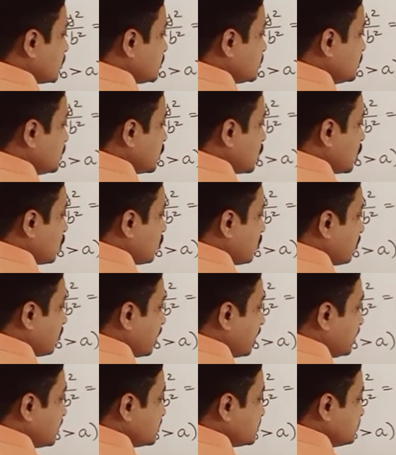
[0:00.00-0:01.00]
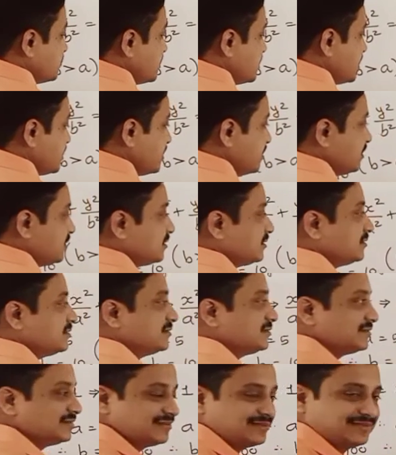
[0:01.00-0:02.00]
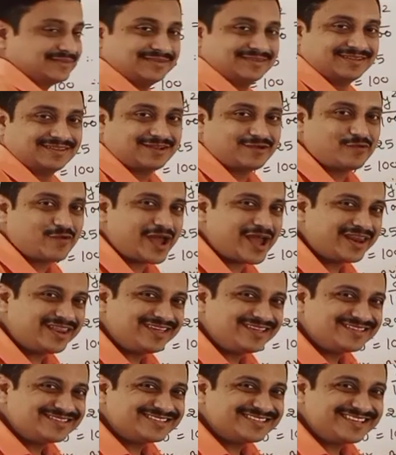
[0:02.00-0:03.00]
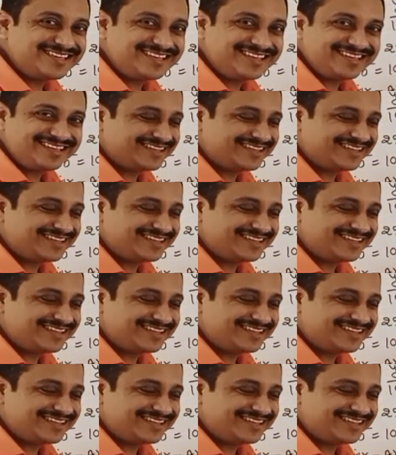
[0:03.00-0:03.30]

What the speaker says: 0 comma minus B. Very easy.